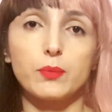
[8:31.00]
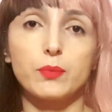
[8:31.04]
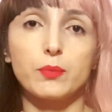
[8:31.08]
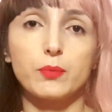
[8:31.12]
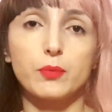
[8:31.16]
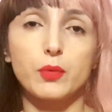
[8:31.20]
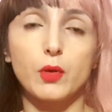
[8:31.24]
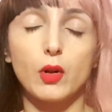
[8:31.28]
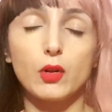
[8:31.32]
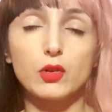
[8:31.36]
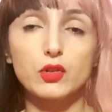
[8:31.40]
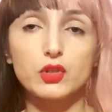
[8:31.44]

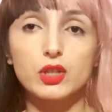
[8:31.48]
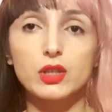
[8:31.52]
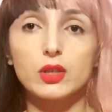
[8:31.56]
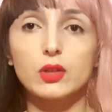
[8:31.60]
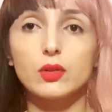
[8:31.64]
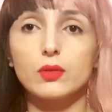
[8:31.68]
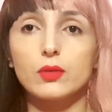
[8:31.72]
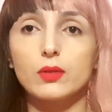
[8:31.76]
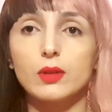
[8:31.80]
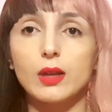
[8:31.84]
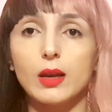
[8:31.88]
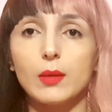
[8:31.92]

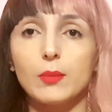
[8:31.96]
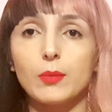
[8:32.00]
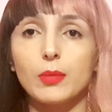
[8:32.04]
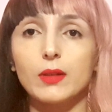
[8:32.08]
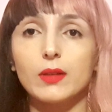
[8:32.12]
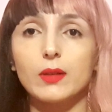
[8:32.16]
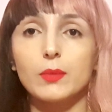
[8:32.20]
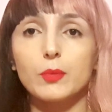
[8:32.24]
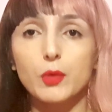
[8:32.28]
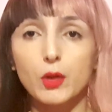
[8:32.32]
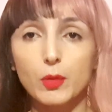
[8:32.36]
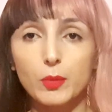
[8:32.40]
prosecute them,
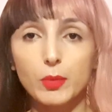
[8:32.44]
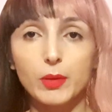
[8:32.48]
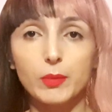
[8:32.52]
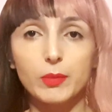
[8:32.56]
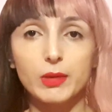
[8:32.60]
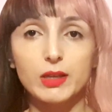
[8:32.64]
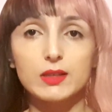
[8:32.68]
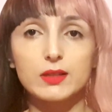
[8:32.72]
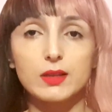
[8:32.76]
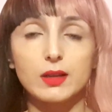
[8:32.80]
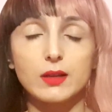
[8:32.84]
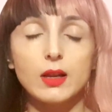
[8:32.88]
but the
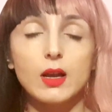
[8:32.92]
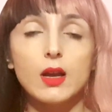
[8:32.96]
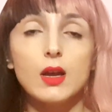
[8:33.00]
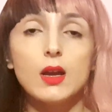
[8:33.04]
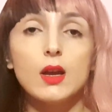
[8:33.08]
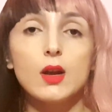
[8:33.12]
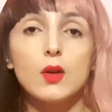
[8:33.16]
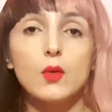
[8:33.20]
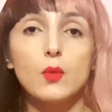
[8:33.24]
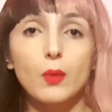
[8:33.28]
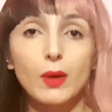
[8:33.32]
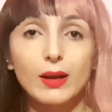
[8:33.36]
problem is that
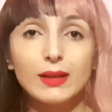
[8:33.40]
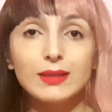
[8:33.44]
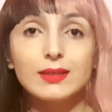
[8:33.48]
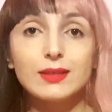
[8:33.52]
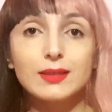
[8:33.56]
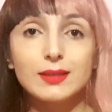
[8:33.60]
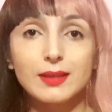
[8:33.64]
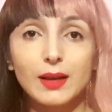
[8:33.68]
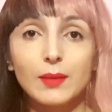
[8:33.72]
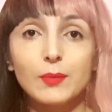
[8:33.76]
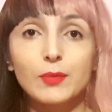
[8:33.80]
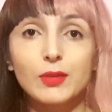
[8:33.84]
once
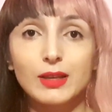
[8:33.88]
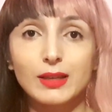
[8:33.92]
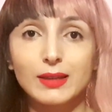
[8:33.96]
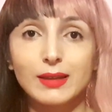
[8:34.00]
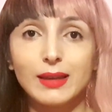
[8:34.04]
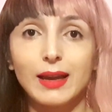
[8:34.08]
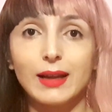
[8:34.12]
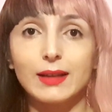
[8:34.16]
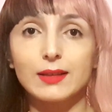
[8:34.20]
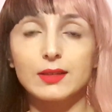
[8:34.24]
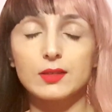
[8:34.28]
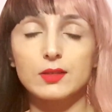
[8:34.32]
something
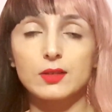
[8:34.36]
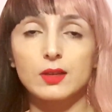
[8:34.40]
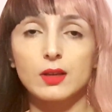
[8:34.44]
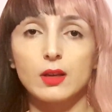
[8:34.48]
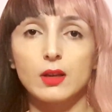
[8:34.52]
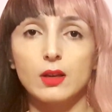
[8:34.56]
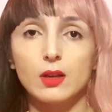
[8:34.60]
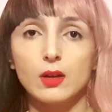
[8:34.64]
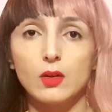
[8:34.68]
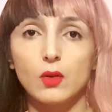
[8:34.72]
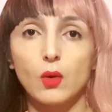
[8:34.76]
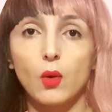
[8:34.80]
gets
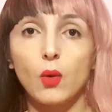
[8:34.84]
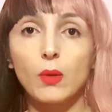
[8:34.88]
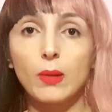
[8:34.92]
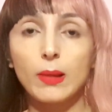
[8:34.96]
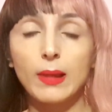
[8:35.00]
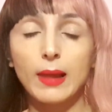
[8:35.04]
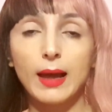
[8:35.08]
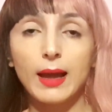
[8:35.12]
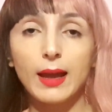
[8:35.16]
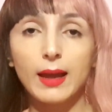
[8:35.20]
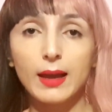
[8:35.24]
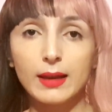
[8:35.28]

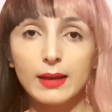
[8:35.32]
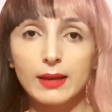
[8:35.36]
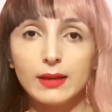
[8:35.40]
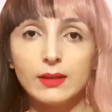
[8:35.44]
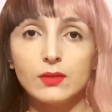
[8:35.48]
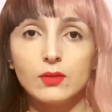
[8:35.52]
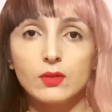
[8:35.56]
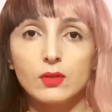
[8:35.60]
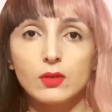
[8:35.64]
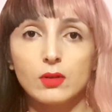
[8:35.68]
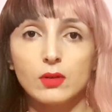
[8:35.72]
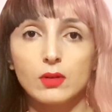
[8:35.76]

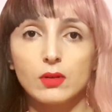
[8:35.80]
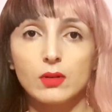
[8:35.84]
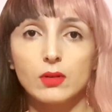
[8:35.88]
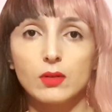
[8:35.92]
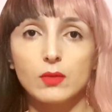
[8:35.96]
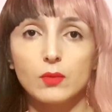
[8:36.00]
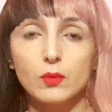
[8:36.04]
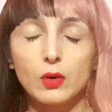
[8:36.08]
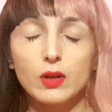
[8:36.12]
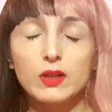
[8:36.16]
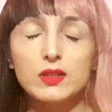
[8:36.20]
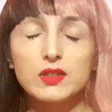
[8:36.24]
online,
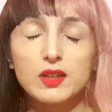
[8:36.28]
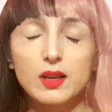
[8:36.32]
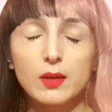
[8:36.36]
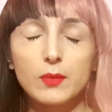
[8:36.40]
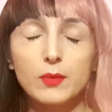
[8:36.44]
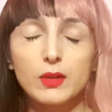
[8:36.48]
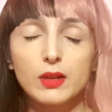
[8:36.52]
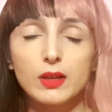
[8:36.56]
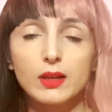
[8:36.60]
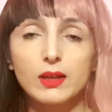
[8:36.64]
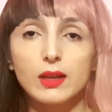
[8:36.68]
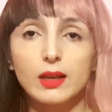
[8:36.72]
once
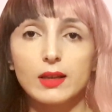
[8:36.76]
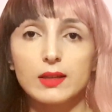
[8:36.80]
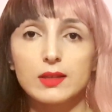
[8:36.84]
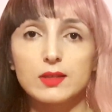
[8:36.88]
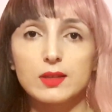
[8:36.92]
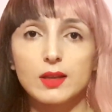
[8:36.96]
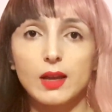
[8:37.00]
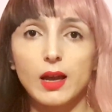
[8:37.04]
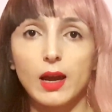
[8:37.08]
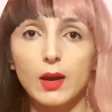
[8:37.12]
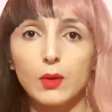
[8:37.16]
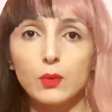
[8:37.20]
something
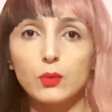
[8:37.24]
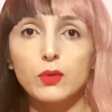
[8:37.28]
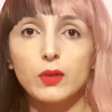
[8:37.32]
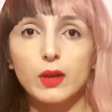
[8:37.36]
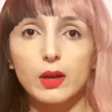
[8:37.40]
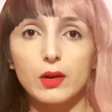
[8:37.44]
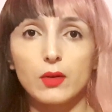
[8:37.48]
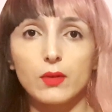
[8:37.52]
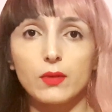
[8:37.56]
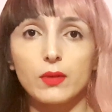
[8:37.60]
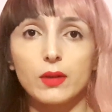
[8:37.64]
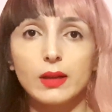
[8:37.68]
gets out
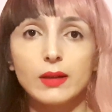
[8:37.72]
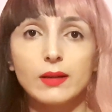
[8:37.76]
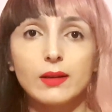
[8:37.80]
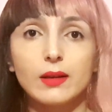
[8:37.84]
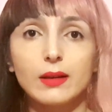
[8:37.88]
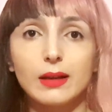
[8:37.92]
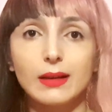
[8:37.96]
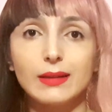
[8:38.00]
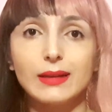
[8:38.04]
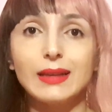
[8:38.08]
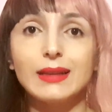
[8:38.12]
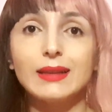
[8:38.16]
there on the
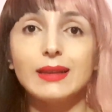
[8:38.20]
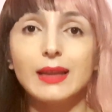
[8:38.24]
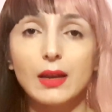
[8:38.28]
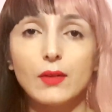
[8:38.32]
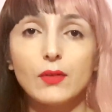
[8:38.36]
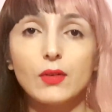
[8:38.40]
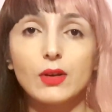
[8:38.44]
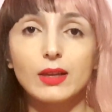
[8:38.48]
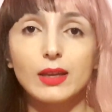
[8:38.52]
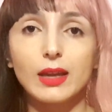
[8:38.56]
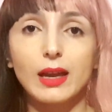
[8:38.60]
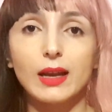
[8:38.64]
internet, it
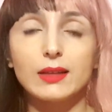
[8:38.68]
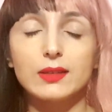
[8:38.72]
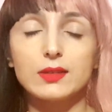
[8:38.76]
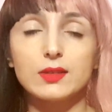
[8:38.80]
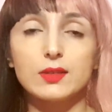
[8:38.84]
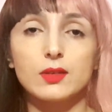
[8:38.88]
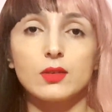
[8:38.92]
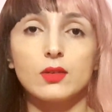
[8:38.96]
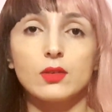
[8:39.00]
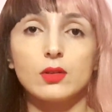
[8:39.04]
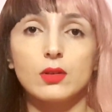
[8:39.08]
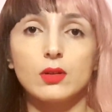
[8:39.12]
never
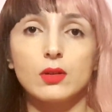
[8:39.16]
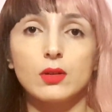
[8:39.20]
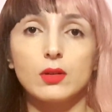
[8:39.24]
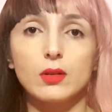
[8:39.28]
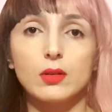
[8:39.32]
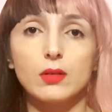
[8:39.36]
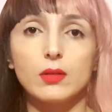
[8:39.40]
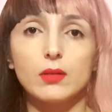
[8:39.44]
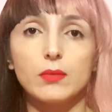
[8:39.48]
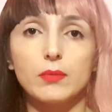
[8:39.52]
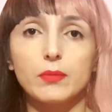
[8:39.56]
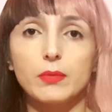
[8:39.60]
gets
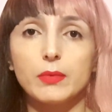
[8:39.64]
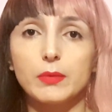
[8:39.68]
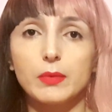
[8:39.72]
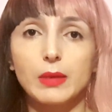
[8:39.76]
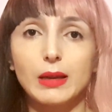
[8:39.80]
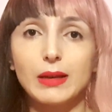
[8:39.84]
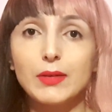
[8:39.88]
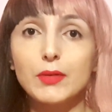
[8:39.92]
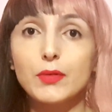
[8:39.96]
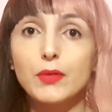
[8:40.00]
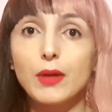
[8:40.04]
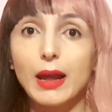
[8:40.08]

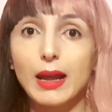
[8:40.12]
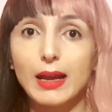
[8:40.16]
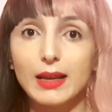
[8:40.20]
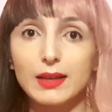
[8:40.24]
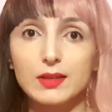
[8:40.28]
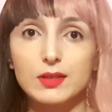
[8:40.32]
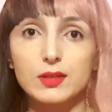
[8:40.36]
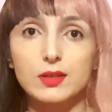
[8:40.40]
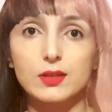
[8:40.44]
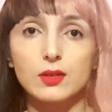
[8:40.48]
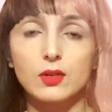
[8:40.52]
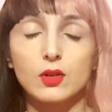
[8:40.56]

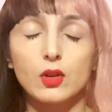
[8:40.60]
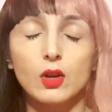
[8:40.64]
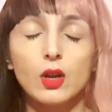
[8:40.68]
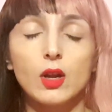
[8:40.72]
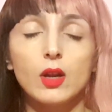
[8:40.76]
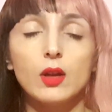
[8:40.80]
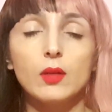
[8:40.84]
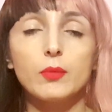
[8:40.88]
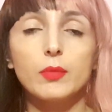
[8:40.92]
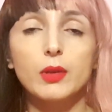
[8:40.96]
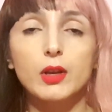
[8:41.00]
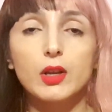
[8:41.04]
erased.
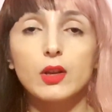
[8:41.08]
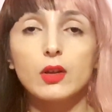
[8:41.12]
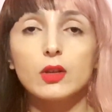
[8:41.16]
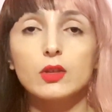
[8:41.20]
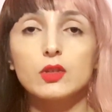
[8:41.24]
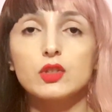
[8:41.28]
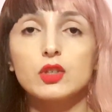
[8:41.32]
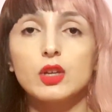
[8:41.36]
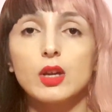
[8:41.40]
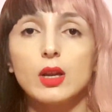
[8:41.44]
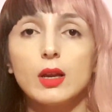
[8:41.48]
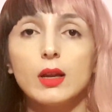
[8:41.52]

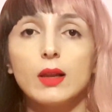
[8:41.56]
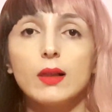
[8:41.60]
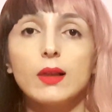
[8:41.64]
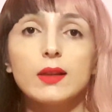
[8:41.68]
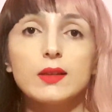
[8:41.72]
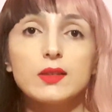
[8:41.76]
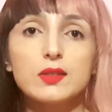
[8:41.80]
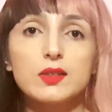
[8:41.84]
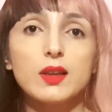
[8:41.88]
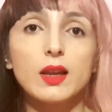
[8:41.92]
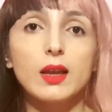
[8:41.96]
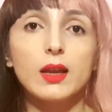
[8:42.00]
Because
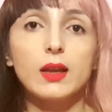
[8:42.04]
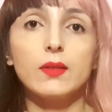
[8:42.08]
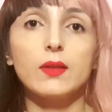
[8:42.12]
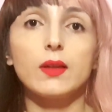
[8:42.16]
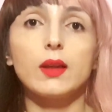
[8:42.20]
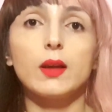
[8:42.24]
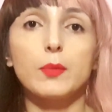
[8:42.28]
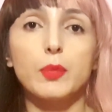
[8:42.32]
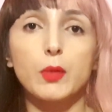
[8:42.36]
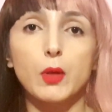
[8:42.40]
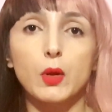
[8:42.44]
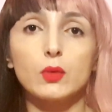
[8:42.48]
let's say
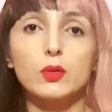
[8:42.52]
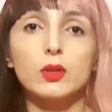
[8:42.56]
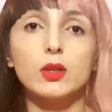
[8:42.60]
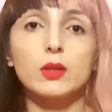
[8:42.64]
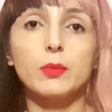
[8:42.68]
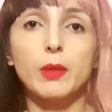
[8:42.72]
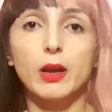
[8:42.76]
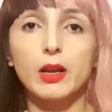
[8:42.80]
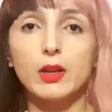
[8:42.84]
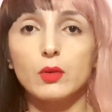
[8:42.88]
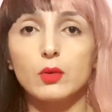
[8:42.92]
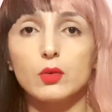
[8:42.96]
they
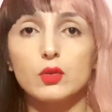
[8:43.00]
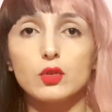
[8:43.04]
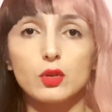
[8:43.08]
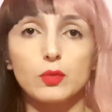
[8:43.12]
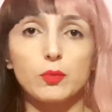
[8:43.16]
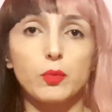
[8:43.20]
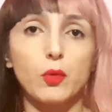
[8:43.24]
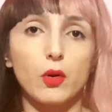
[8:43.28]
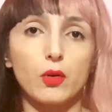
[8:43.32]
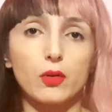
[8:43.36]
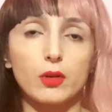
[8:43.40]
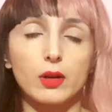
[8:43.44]
uploaded my nudes
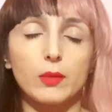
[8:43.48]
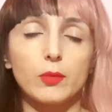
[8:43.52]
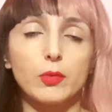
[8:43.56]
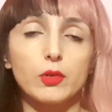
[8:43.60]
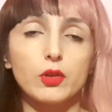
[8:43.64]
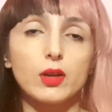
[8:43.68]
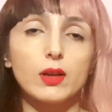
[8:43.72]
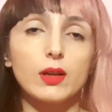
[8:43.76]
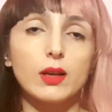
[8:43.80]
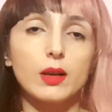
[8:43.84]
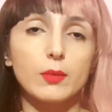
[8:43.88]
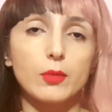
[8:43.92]
on Pornhub,
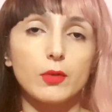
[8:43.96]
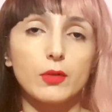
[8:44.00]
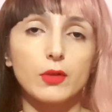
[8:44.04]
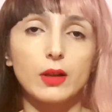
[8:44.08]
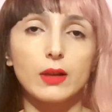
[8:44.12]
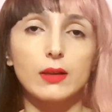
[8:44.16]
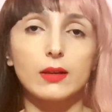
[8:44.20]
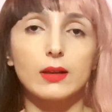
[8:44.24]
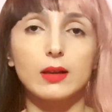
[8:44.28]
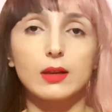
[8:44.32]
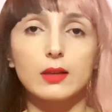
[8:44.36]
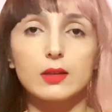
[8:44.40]
okay,
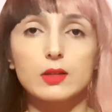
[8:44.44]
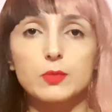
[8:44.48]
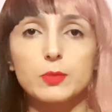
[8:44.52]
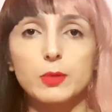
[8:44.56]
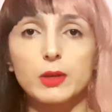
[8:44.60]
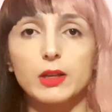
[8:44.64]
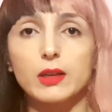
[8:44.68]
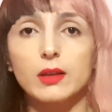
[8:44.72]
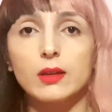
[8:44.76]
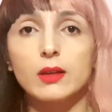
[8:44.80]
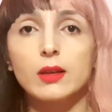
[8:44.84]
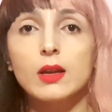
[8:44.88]
hypothetically
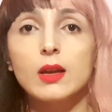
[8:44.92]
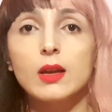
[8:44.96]
speaking.